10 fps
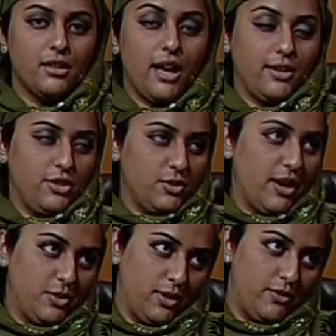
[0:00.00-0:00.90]
just
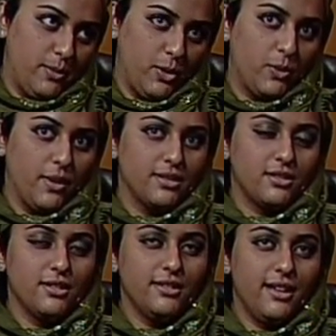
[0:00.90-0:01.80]
graduated from
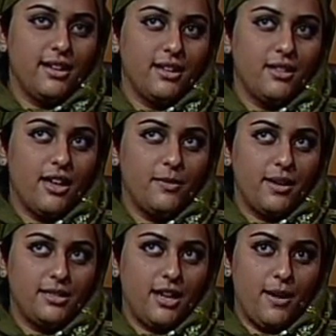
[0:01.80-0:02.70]
Northwestern, and a lot of my
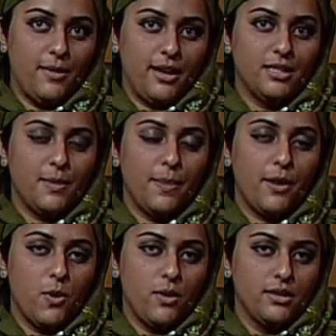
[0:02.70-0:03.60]
time that I spent
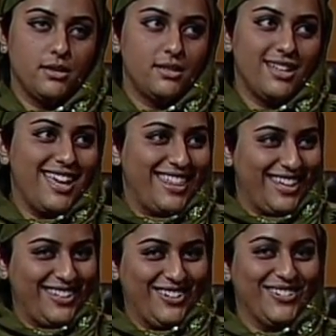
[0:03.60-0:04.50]
there was,
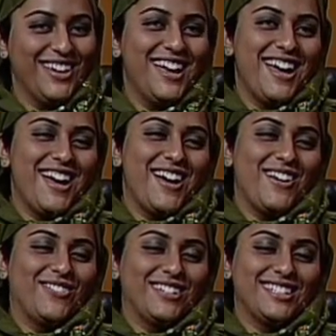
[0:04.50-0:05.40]

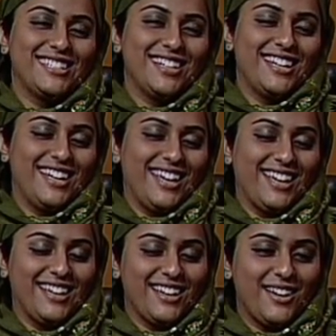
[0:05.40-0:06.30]
was
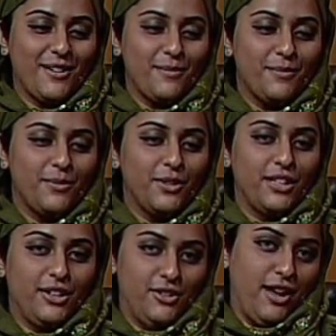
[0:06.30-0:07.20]
studying really
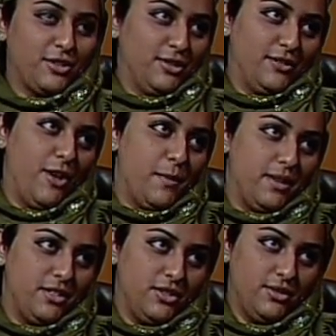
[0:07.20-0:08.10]
international
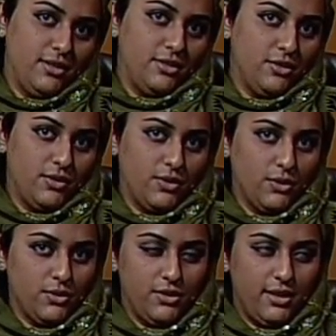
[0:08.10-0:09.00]
development issues and the issues of
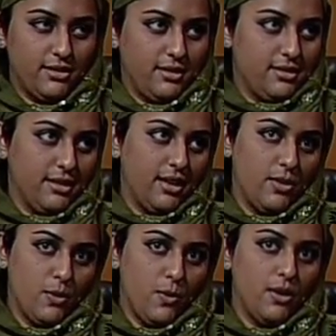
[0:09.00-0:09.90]
social justice, like in
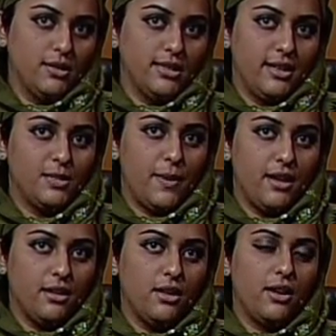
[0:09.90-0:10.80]
the world. And I
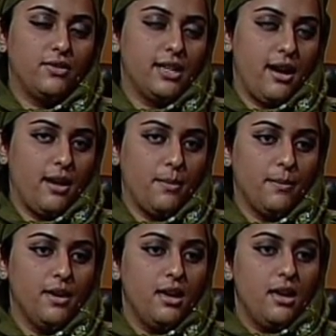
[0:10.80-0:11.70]
spent a lot of
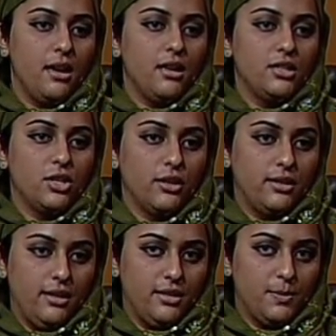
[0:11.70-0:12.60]
time in
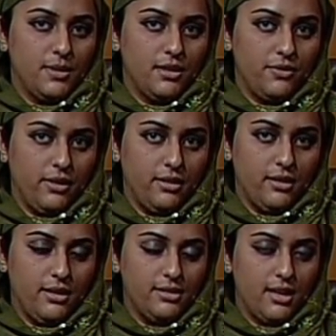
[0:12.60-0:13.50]
Turkey,
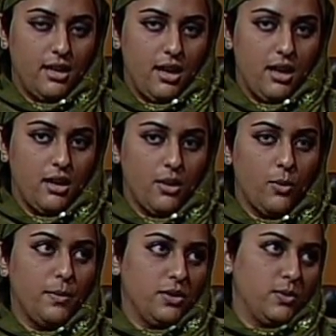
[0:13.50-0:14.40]
specifically studying
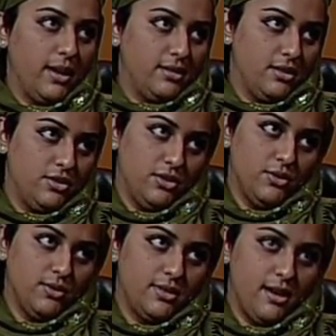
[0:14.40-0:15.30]
women's rights
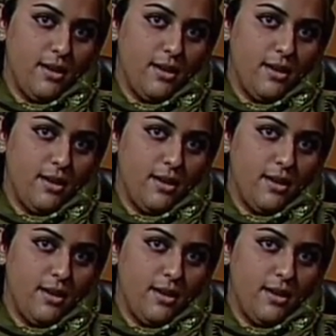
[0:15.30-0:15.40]
issues